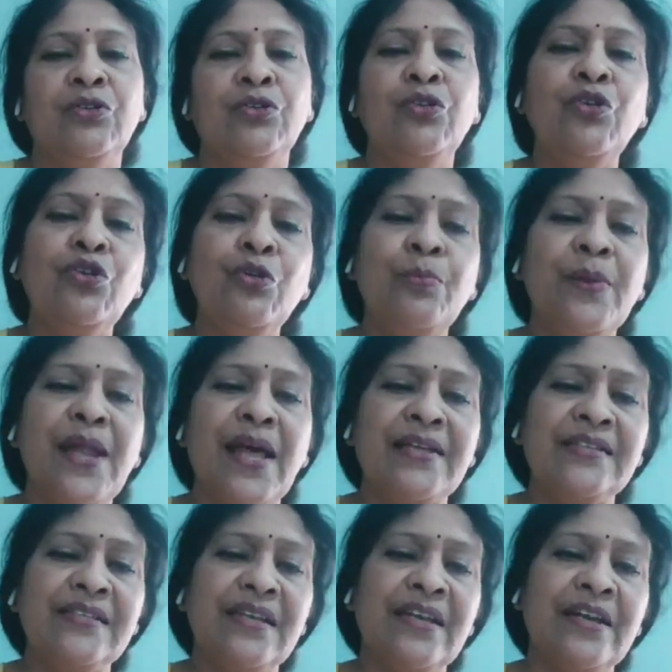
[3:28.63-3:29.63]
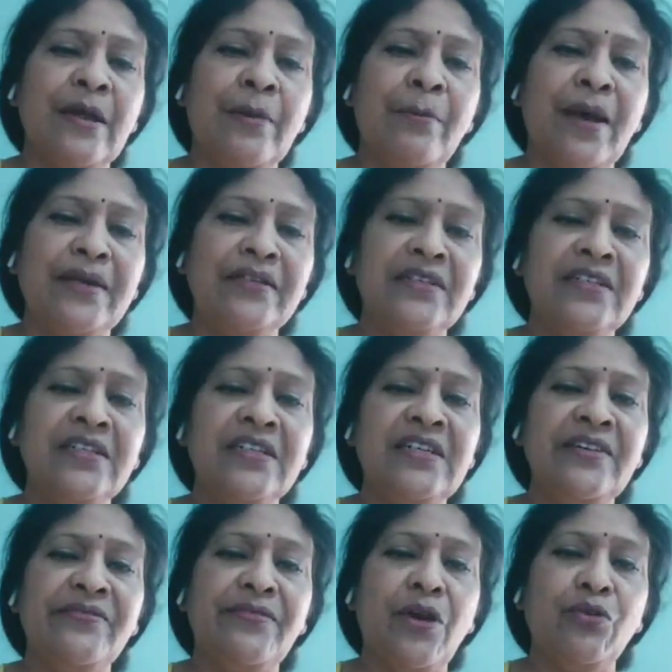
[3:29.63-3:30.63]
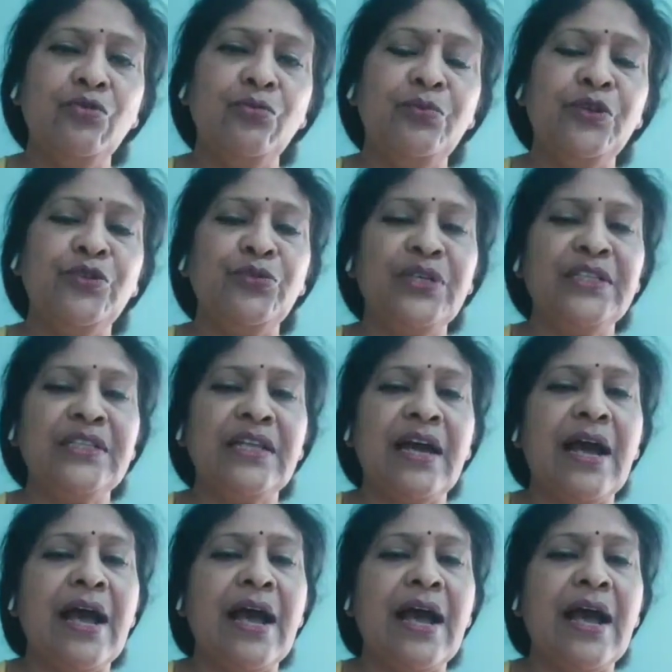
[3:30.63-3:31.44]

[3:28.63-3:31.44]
Chloroplasts are abundantly found between the